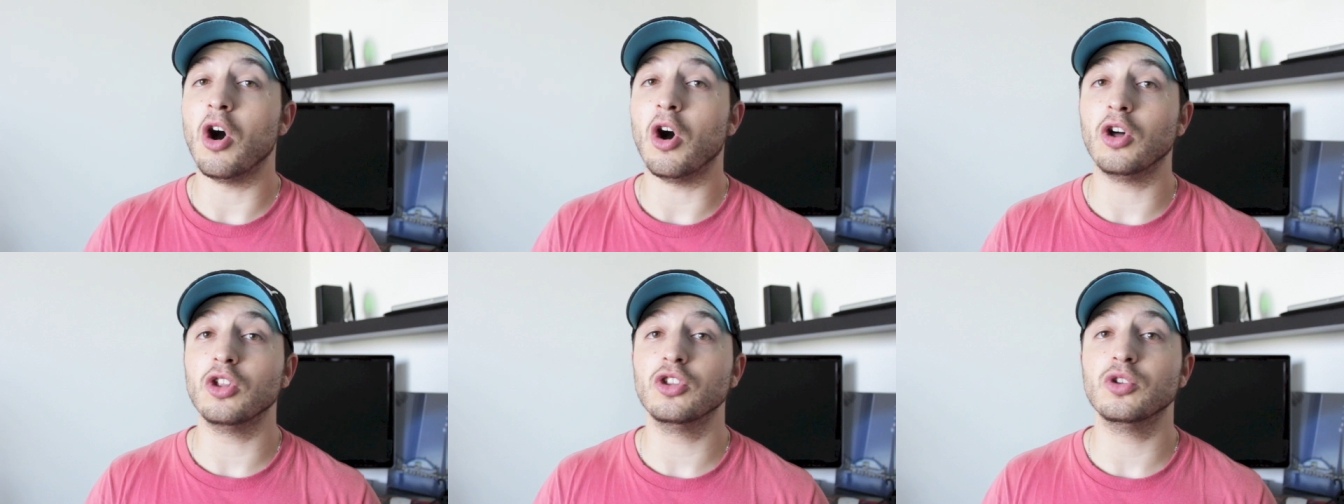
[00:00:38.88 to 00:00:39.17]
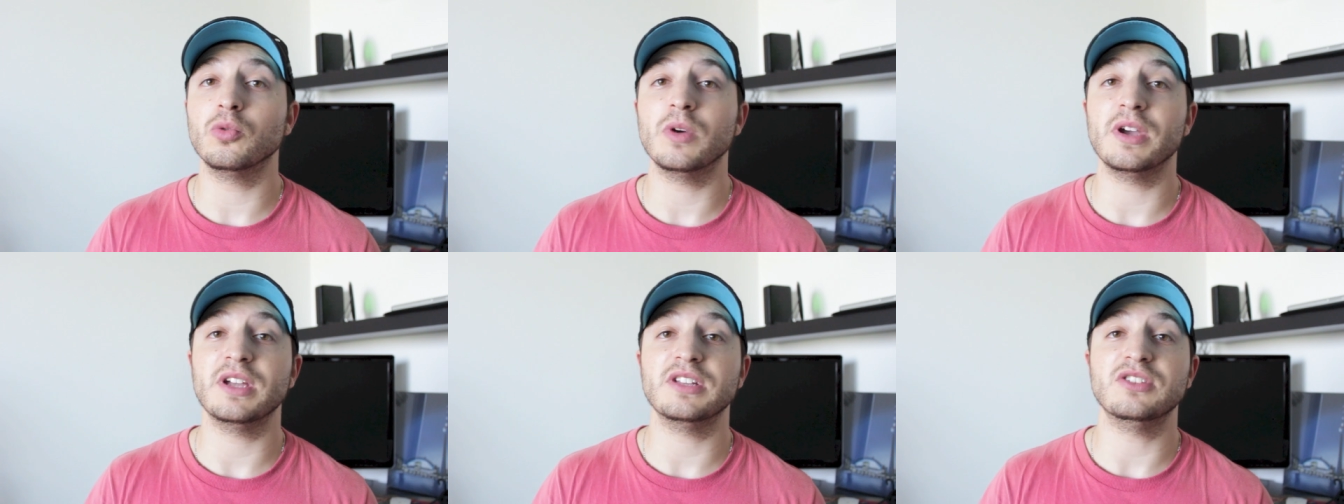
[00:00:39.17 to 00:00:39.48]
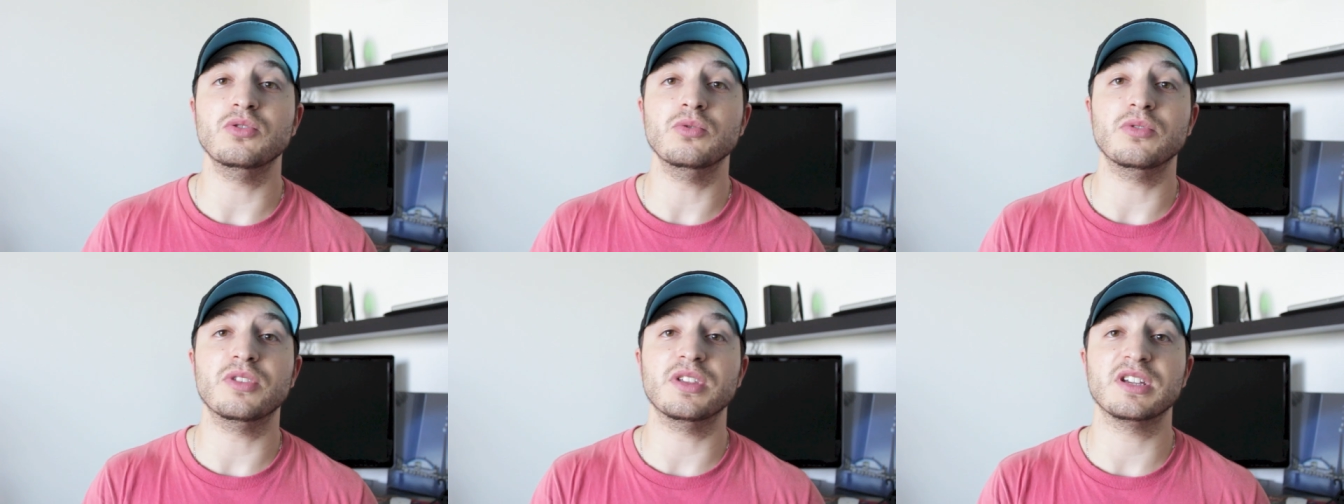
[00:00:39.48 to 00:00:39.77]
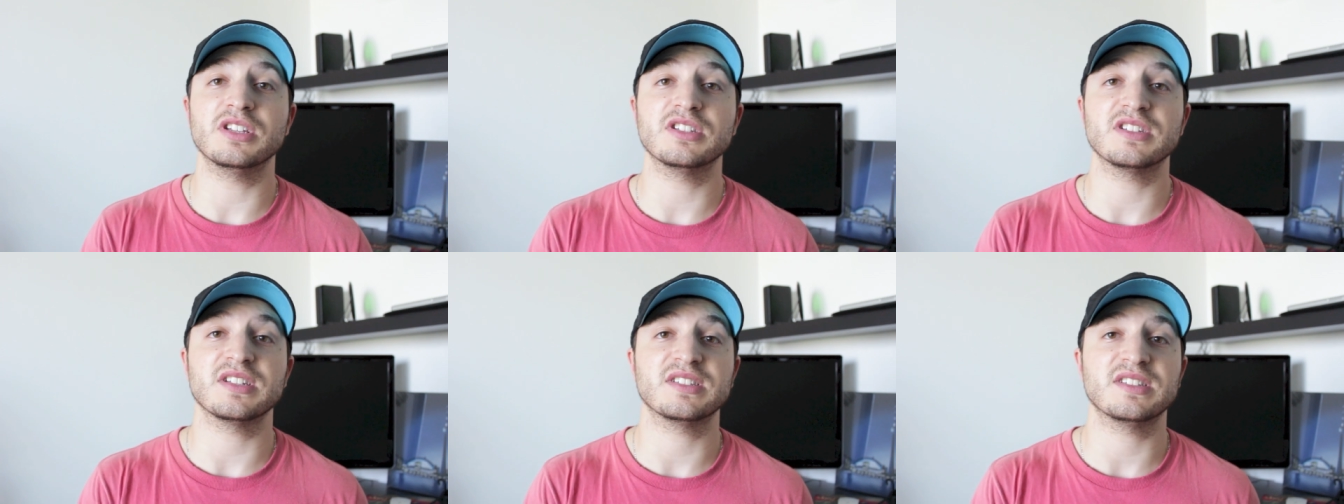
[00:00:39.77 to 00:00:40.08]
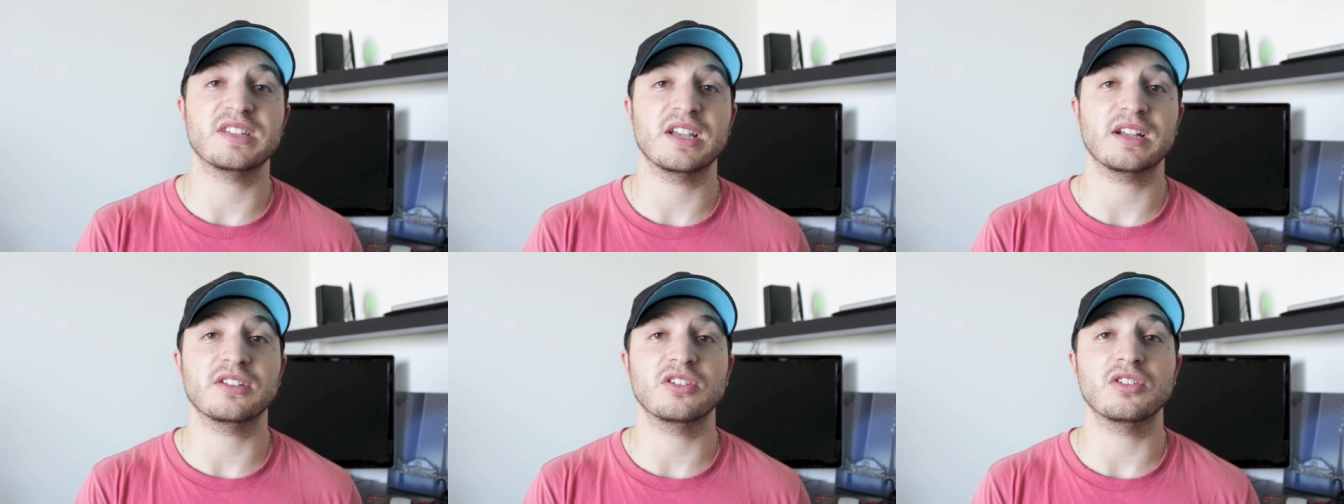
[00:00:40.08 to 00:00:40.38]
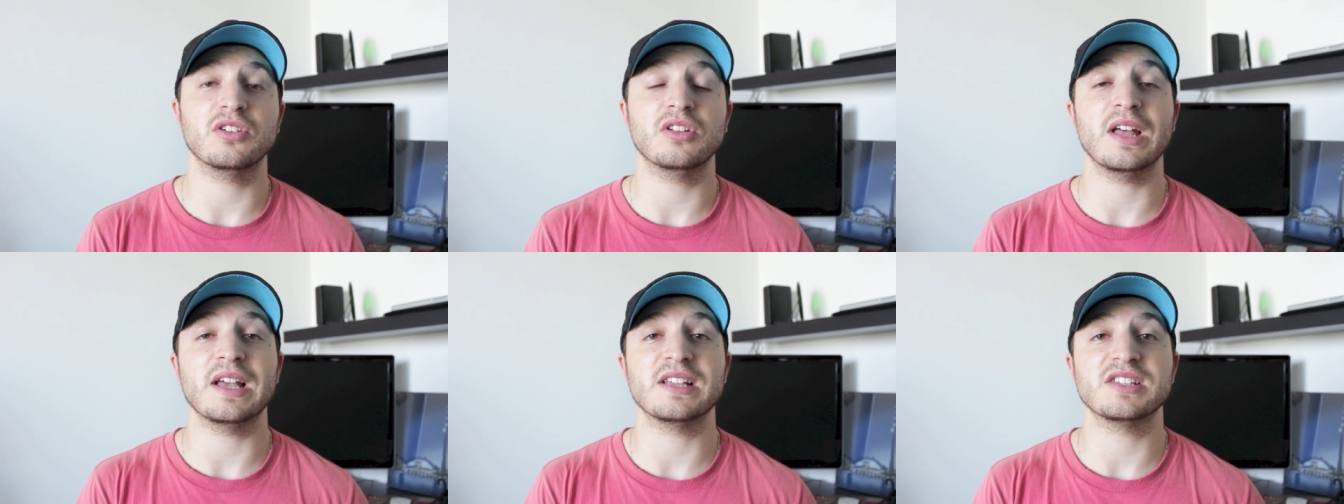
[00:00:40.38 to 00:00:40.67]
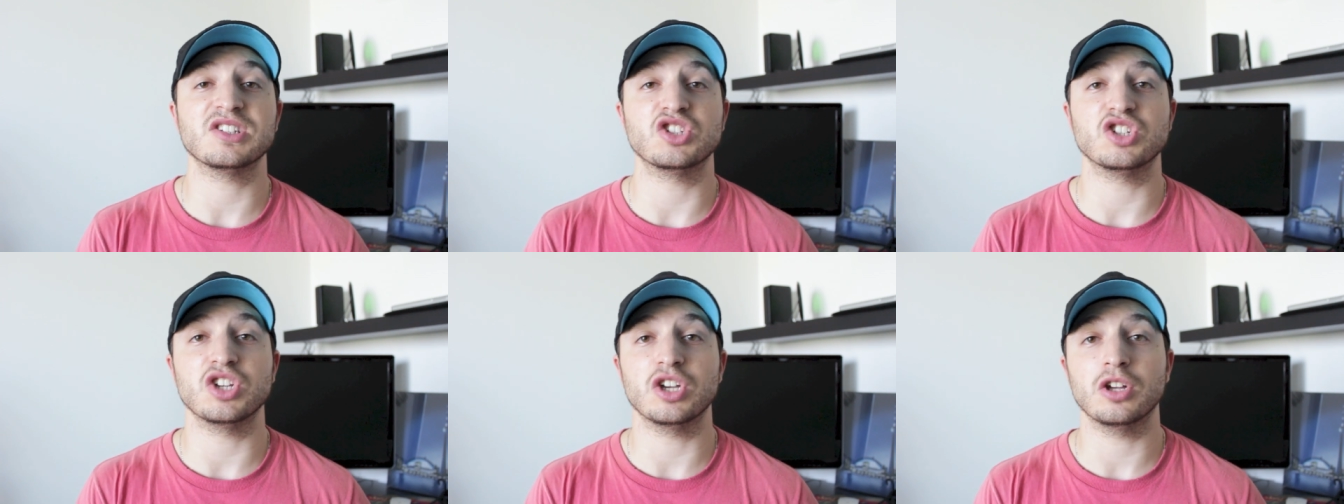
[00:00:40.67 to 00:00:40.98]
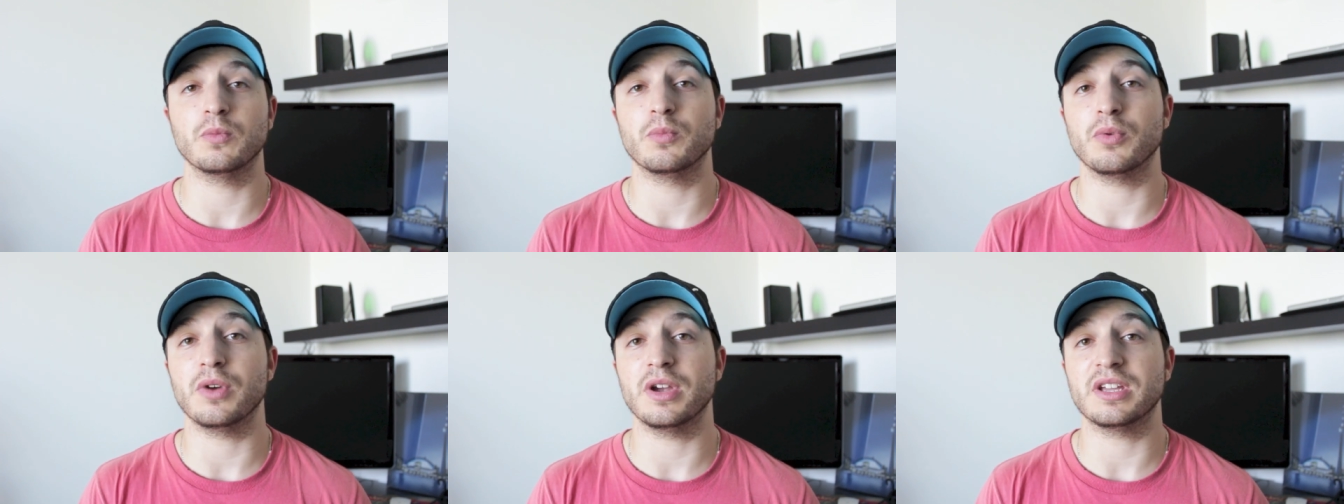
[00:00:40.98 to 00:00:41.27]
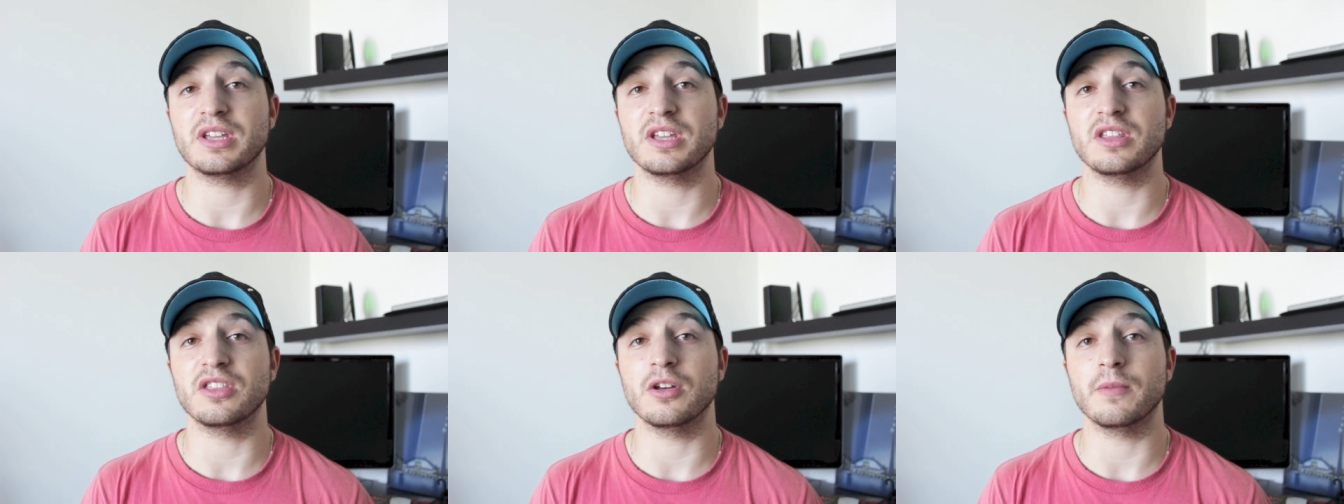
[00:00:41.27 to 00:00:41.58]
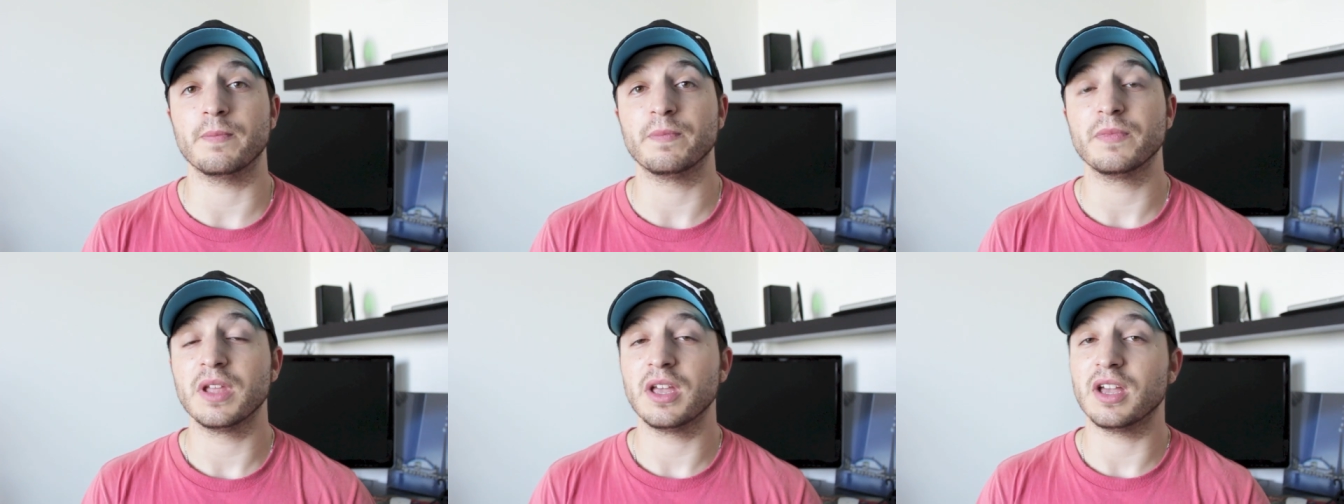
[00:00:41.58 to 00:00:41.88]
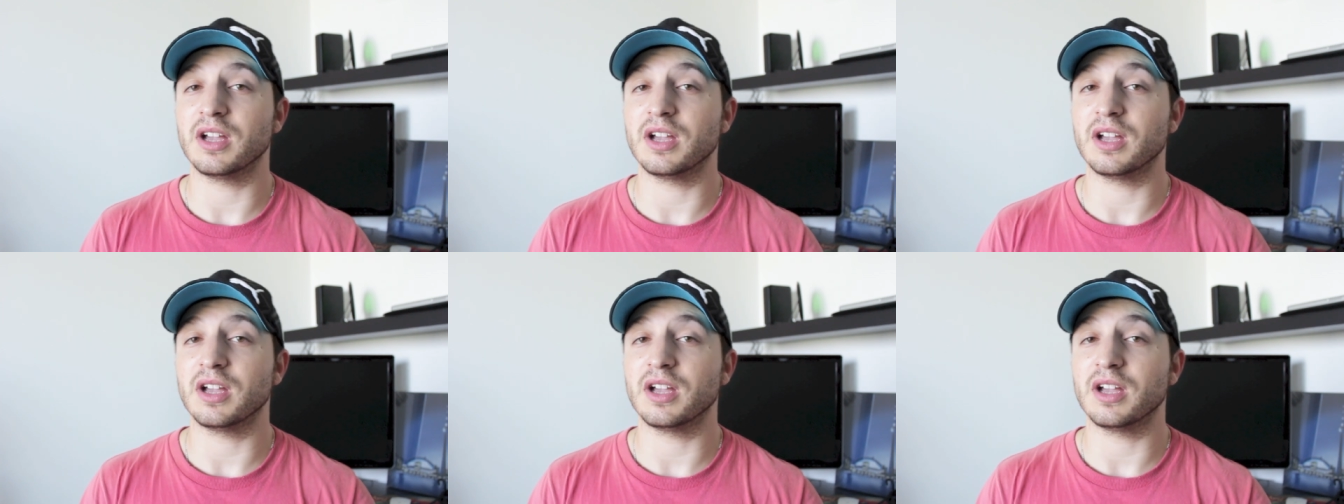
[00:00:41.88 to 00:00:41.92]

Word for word: all the way to things as technical as jailbreaking them.